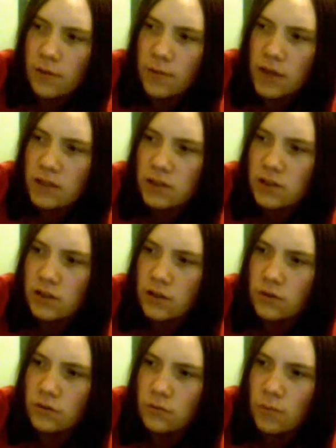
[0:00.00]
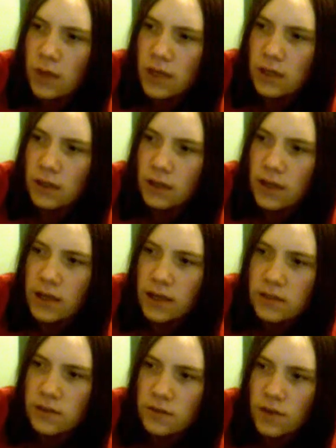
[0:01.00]
I managed to make a
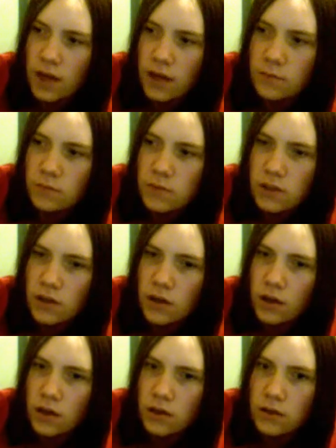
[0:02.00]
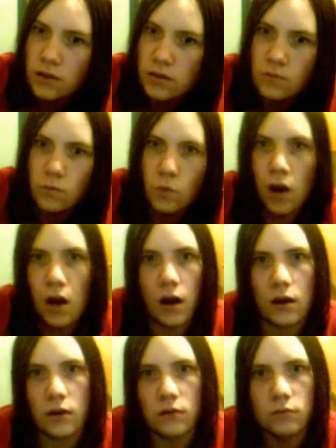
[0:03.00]
list of games that it doesn't
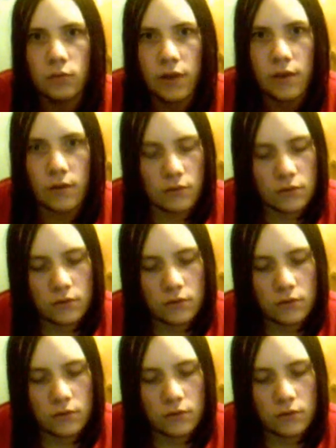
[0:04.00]
work with,